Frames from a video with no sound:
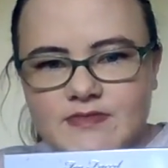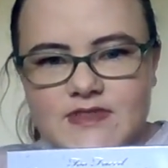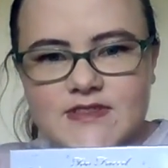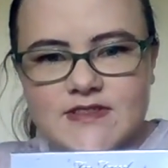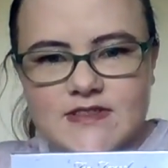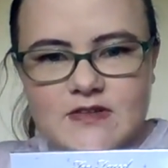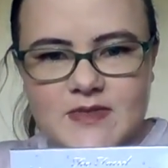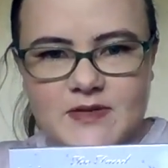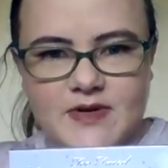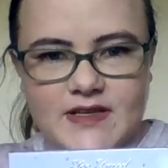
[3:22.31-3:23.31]
So
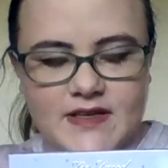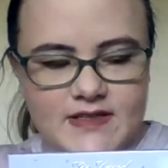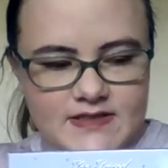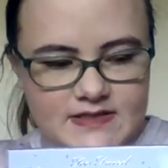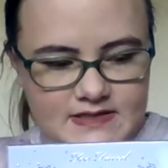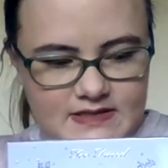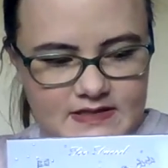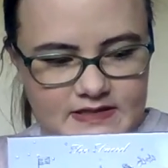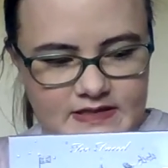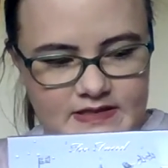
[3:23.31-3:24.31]
many bright lights.
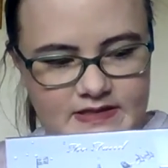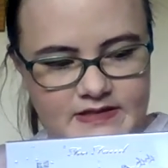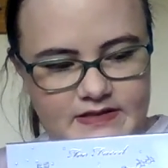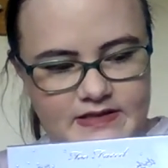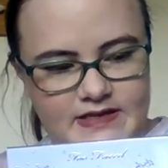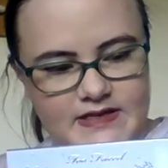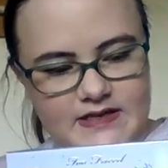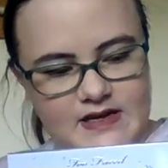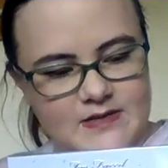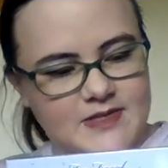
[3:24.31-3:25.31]
You get um,